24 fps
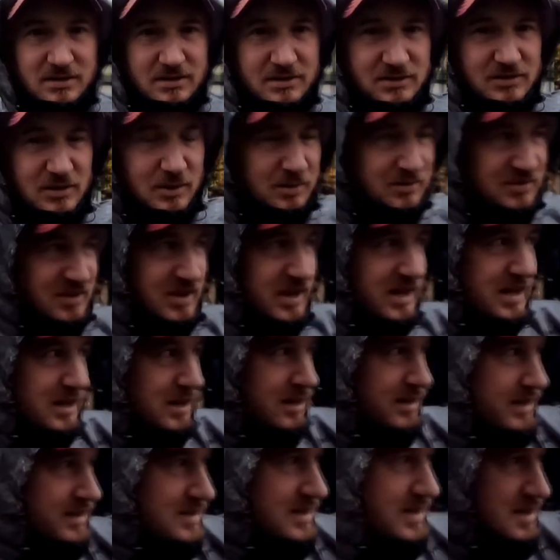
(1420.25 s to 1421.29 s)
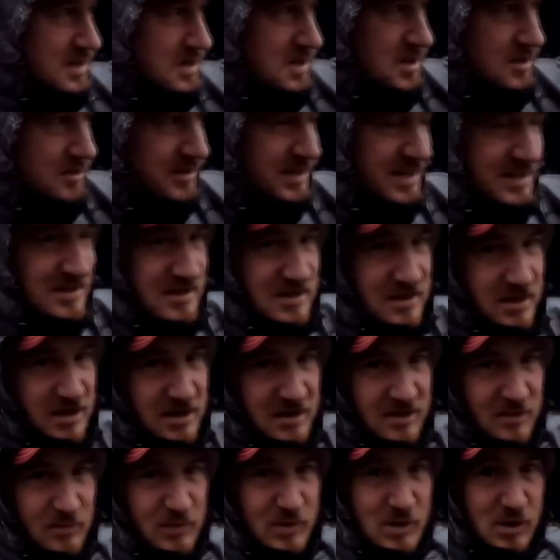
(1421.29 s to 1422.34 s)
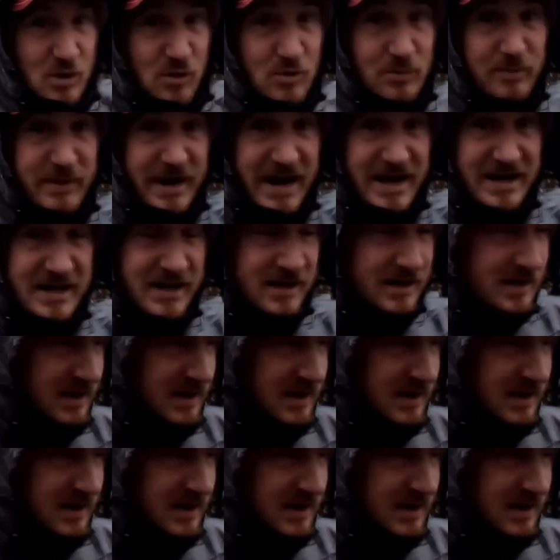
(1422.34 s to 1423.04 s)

on top of the hill, that's actually on that side, and we're going back